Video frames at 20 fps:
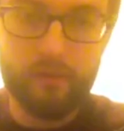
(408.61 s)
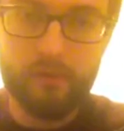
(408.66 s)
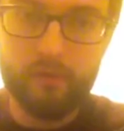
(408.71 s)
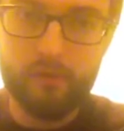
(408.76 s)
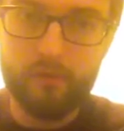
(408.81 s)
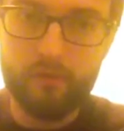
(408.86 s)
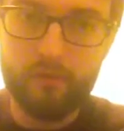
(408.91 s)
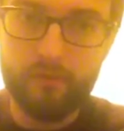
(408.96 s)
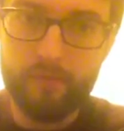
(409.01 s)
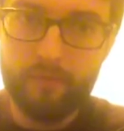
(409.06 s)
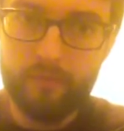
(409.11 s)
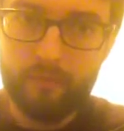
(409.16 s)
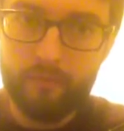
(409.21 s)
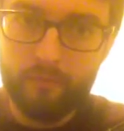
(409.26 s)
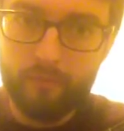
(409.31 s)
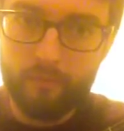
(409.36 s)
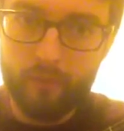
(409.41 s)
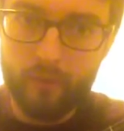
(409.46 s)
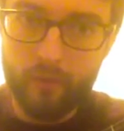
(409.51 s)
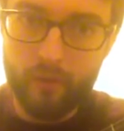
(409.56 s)
So
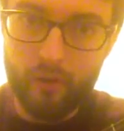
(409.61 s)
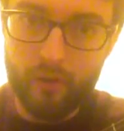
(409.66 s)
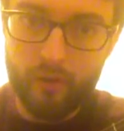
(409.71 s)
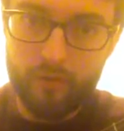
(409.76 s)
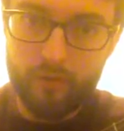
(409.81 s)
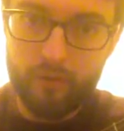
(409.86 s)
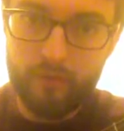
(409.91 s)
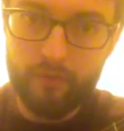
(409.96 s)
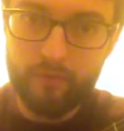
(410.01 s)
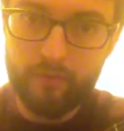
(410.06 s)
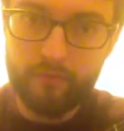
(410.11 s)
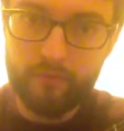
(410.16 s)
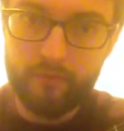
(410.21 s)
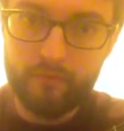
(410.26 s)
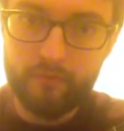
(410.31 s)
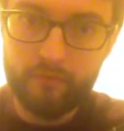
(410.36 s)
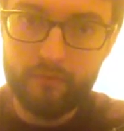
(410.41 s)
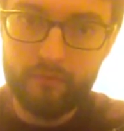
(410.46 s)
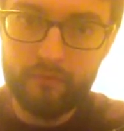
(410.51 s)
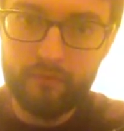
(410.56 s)
pull off,
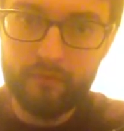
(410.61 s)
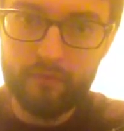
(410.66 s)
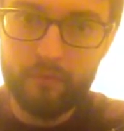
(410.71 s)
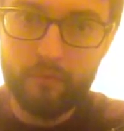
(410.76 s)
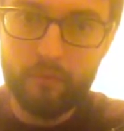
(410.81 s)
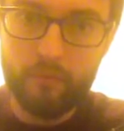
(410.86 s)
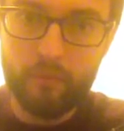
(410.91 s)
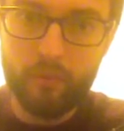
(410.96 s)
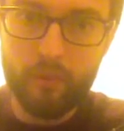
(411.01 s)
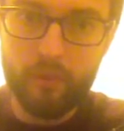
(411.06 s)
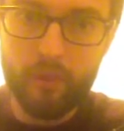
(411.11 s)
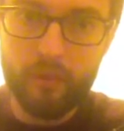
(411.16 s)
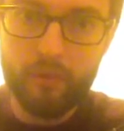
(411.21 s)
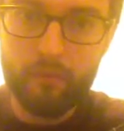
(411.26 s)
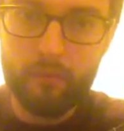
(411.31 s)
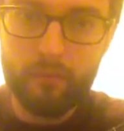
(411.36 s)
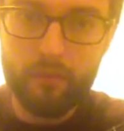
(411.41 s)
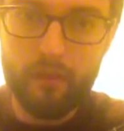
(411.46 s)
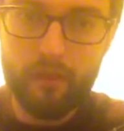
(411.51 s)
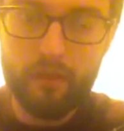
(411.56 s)
pluck,
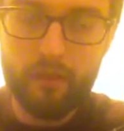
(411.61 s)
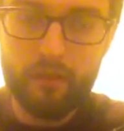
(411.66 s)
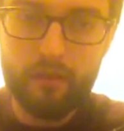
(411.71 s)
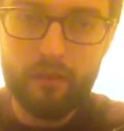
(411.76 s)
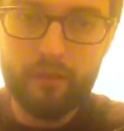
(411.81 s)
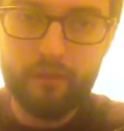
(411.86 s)
pluck,